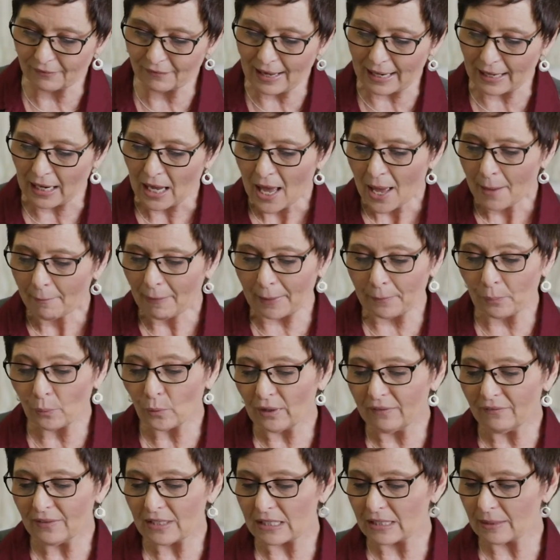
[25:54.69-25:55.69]
In fact, my
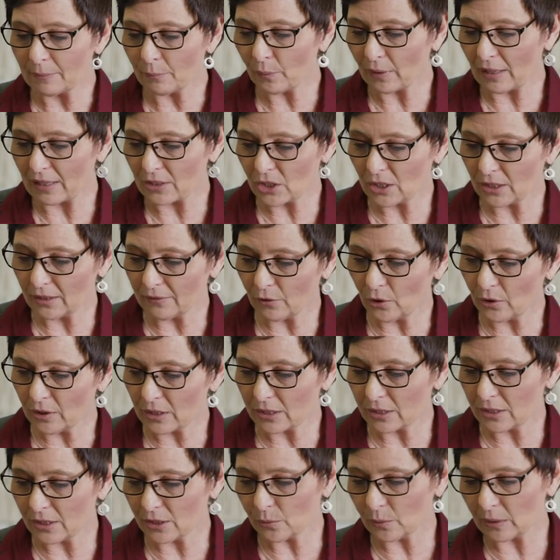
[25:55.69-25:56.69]
previous impression of
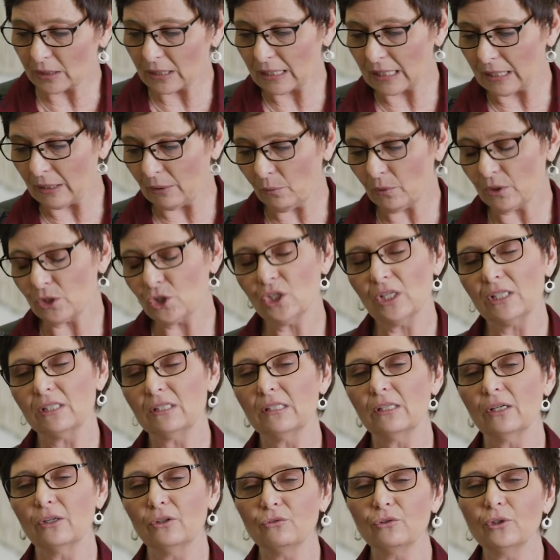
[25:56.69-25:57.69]
Christians was they were
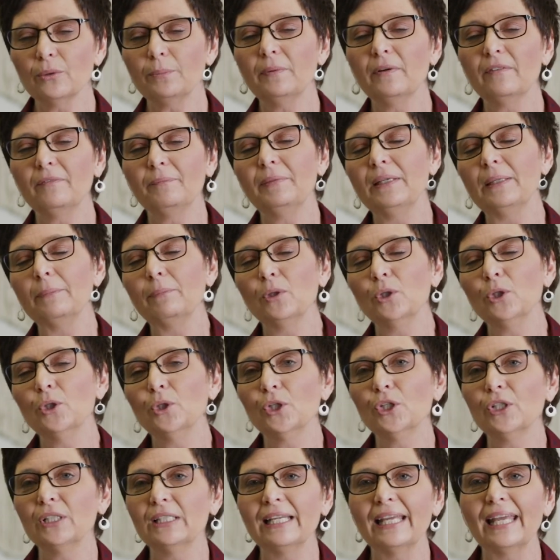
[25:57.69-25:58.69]
just a group of people
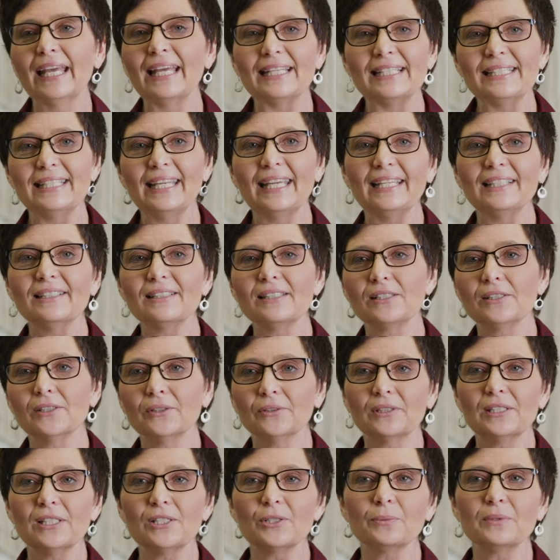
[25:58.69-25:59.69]
who couldn't get dates,
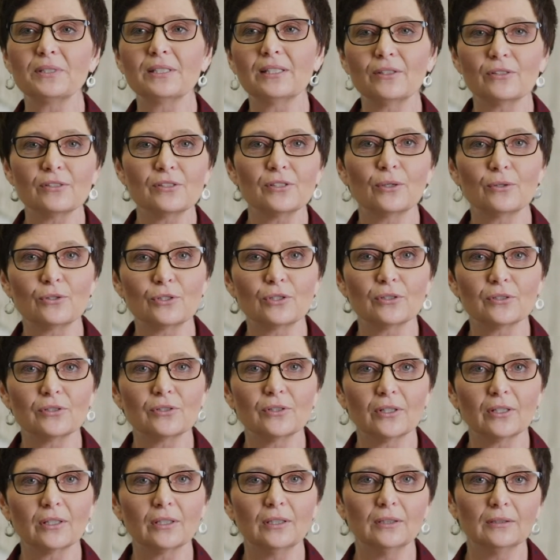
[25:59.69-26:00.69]
so this was their social
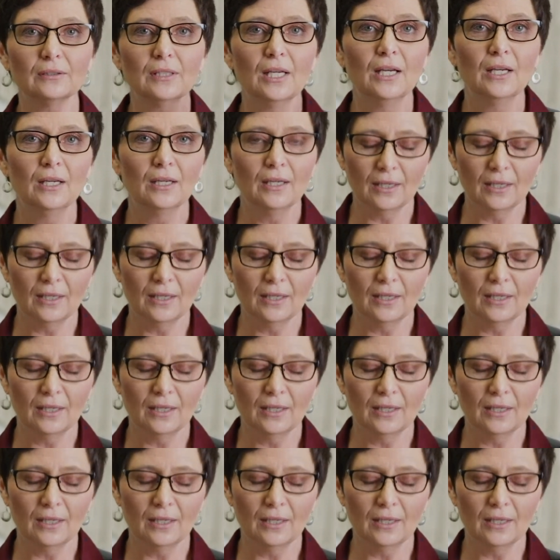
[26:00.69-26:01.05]
circle.